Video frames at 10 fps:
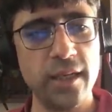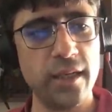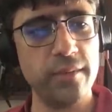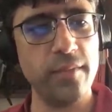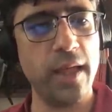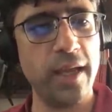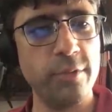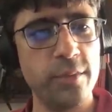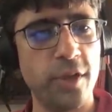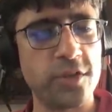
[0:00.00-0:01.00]
Uh,
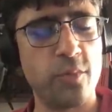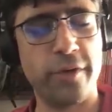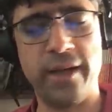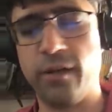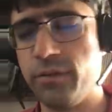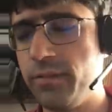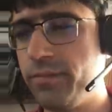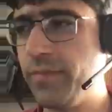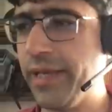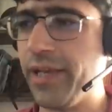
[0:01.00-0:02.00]
I would also point out,
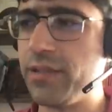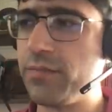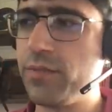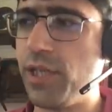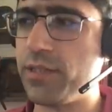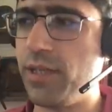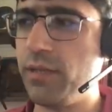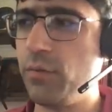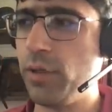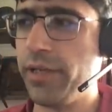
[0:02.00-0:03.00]
I guess, just
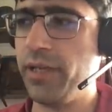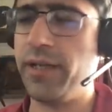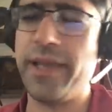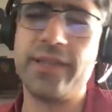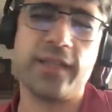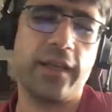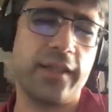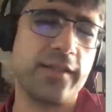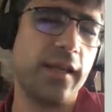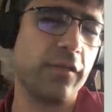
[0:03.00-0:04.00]
that working on
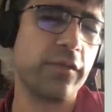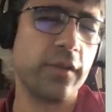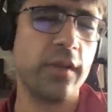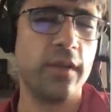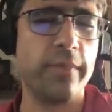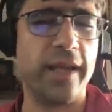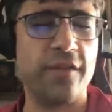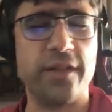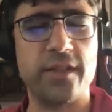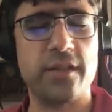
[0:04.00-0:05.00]
async itself
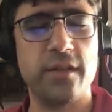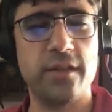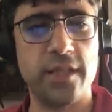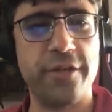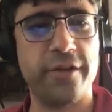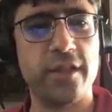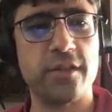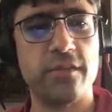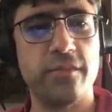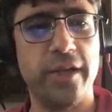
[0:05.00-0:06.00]
benefits
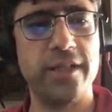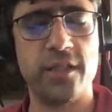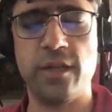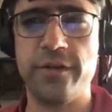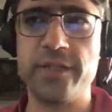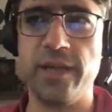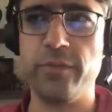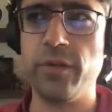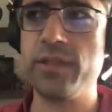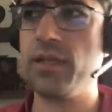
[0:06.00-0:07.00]
synchronous, right? It's another
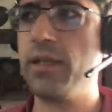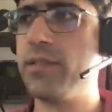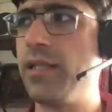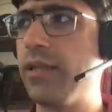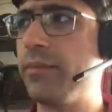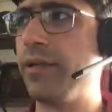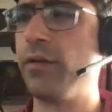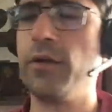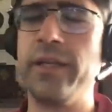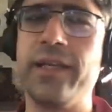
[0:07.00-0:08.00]
example. It's, a, it's not
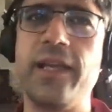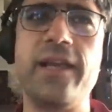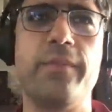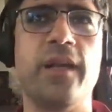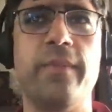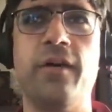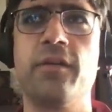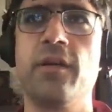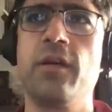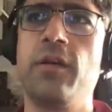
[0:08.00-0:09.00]
about early and late, but
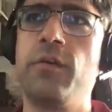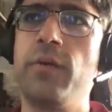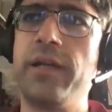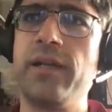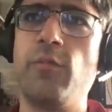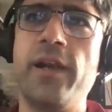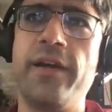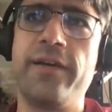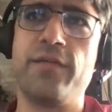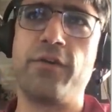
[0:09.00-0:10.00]
about working on
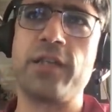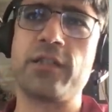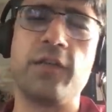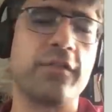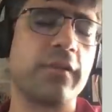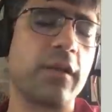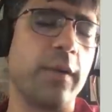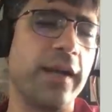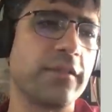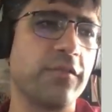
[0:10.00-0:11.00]
one area of Rust often
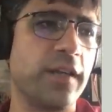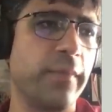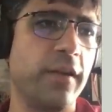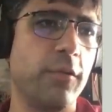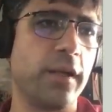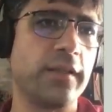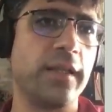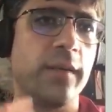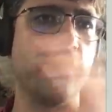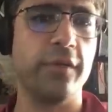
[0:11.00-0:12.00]
requires fundamental
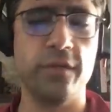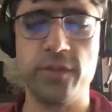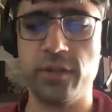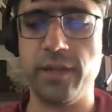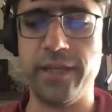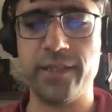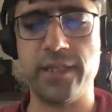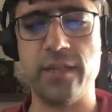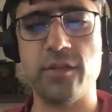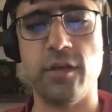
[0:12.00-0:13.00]
work that improves and
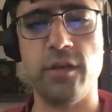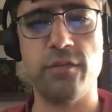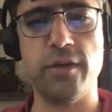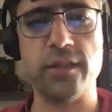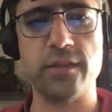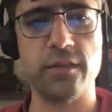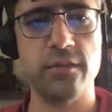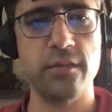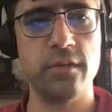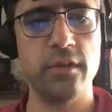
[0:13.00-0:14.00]
extends all of Rust.